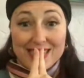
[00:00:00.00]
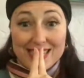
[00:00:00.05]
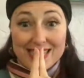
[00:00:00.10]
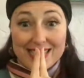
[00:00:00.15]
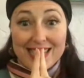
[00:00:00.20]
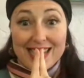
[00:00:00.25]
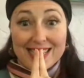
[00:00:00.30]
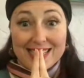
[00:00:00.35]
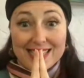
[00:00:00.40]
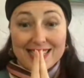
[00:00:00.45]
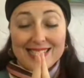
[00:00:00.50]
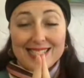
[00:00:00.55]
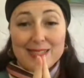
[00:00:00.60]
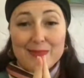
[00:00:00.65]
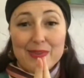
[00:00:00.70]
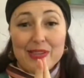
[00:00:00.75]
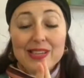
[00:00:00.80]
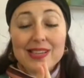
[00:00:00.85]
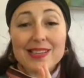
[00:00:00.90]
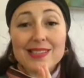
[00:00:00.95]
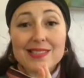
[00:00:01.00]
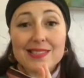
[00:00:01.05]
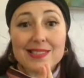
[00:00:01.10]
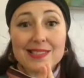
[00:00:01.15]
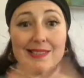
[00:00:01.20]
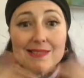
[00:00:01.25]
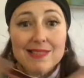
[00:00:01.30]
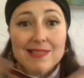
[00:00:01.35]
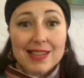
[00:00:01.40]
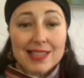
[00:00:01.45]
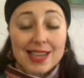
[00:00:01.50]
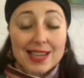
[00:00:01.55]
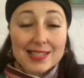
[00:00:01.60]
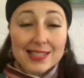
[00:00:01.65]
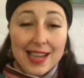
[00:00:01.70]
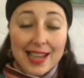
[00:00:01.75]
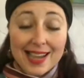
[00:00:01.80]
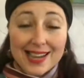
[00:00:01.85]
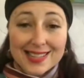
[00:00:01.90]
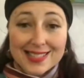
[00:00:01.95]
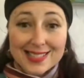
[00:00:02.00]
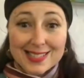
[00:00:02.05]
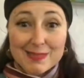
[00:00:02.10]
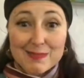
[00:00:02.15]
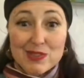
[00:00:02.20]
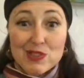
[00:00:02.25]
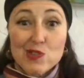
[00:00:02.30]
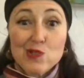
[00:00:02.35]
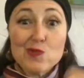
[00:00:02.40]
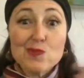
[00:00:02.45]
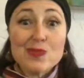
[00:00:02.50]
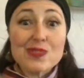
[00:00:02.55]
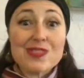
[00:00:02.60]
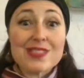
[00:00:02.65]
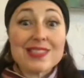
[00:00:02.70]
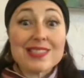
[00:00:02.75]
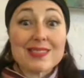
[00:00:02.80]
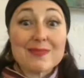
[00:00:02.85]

these lessons because you know i like to add in some humor and